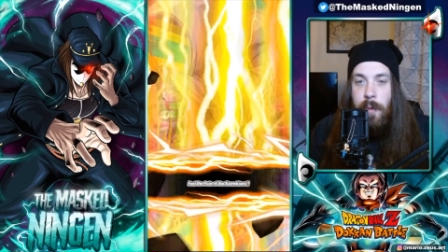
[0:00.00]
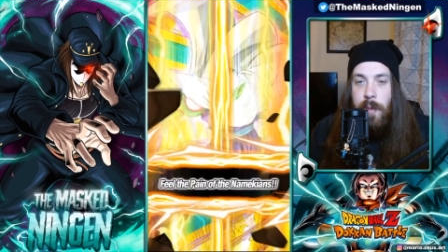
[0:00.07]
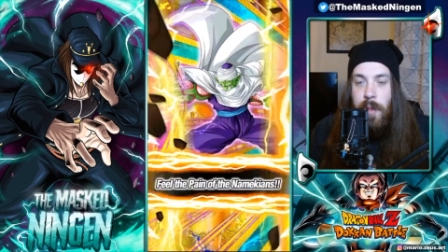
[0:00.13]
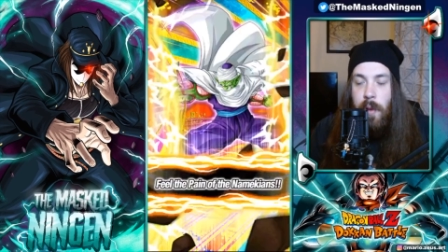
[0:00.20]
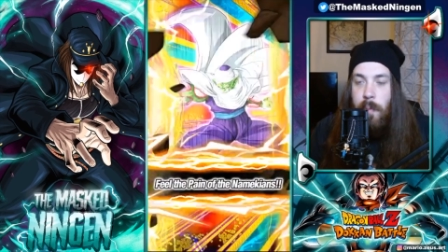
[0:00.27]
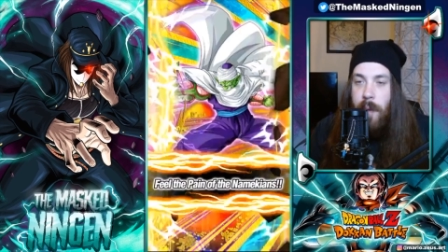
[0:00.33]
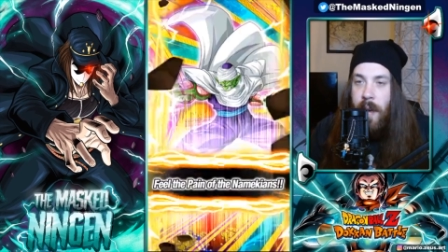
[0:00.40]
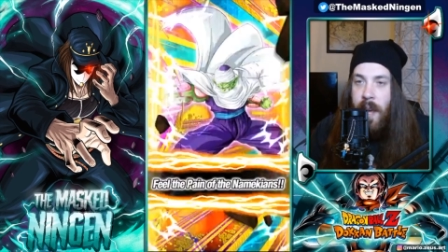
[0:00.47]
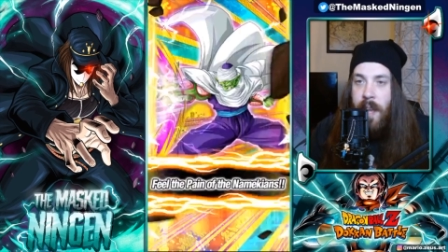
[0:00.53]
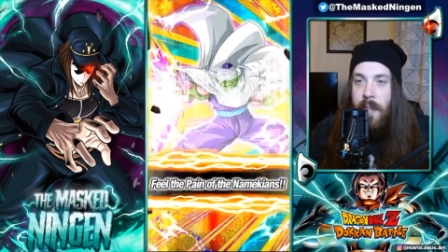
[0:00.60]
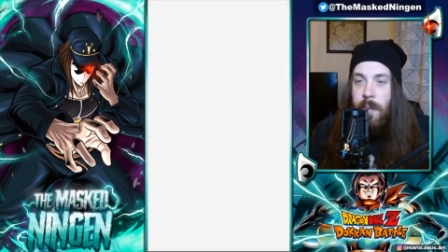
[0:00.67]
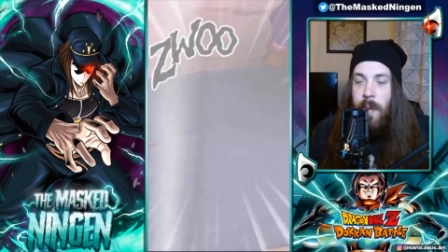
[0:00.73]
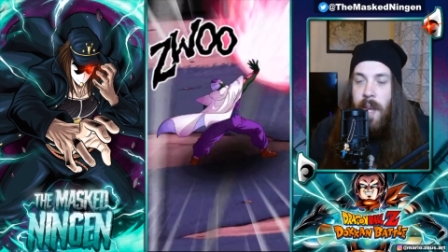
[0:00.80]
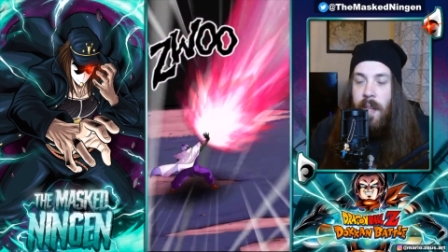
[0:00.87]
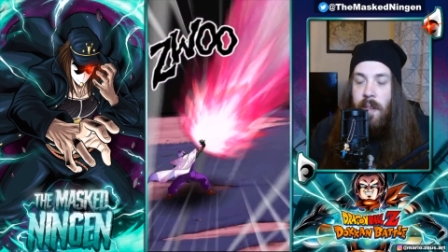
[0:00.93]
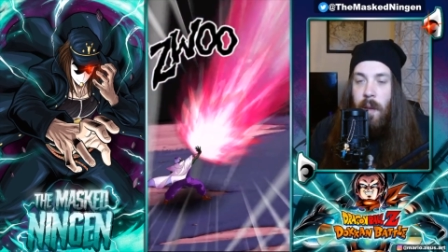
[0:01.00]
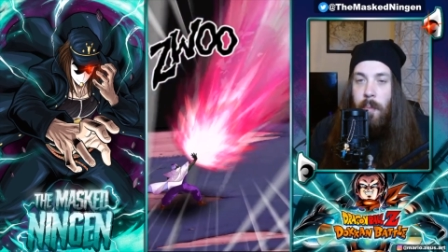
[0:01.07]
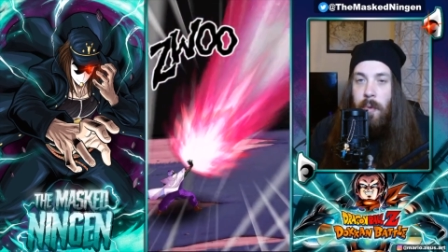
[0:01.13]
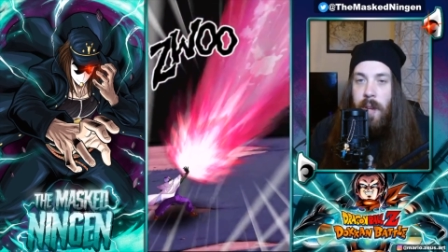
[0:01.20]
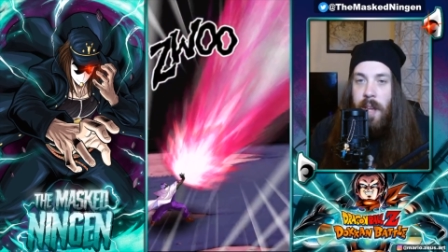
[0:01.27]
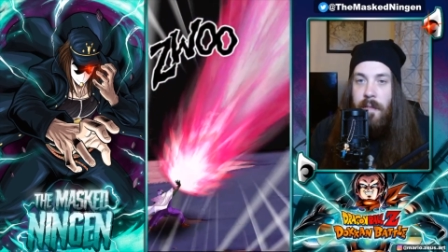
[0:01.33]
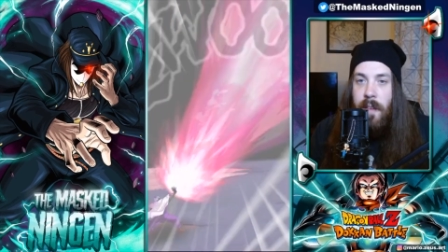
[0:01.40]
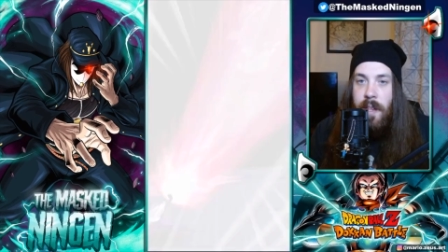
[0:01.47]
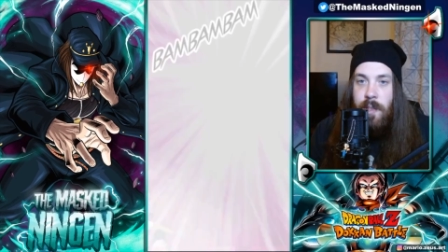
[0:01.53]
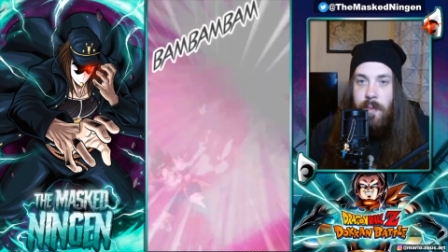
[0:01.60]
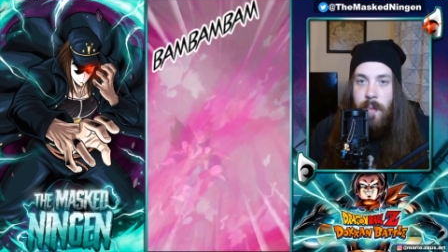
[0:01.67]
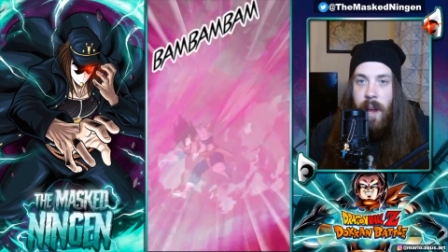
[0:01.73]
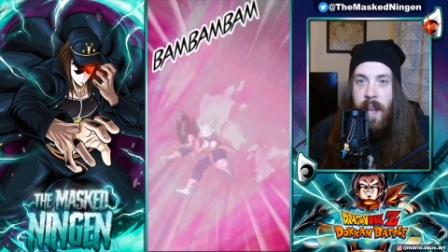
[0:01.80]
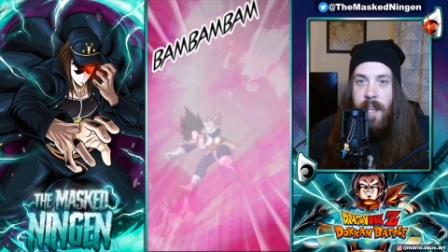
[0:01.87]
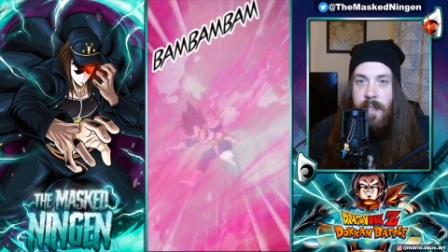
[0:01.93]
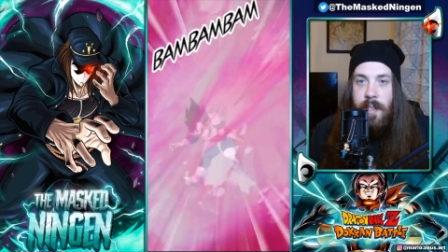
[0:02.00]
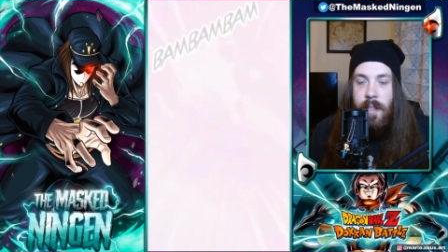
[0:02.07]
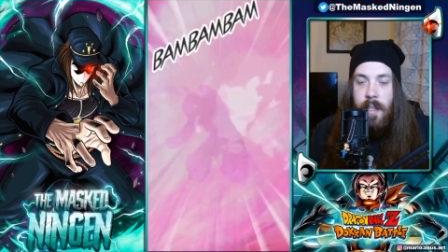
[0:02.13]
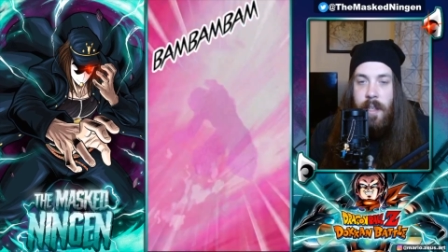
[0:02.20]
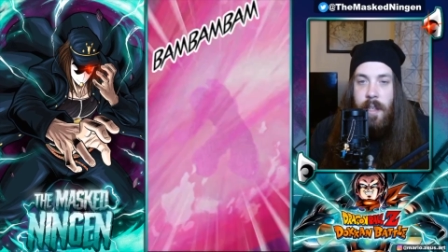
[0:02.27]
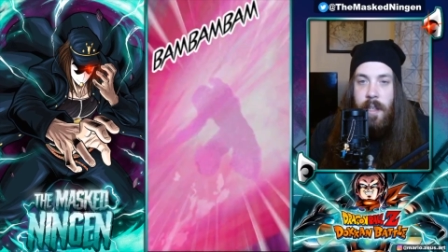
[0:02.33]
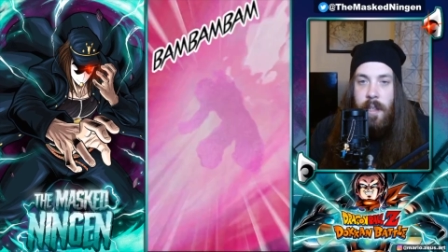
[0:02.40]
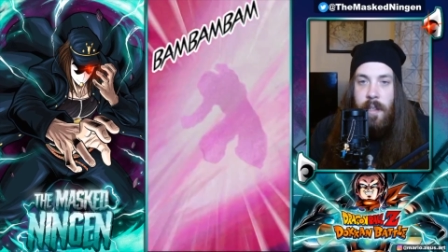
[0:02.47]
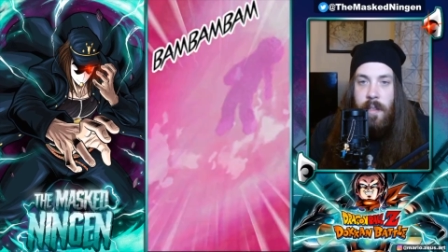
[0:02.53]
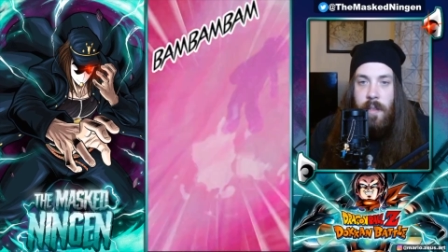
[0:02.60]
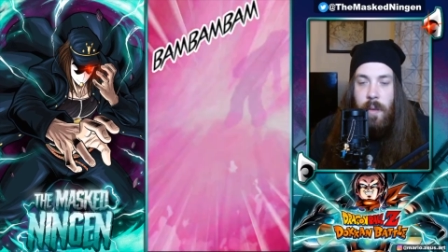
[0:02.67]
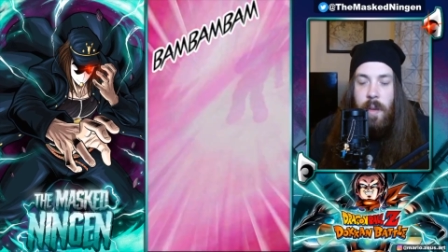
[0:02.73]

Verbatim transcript: super here, so we get double defense raise. So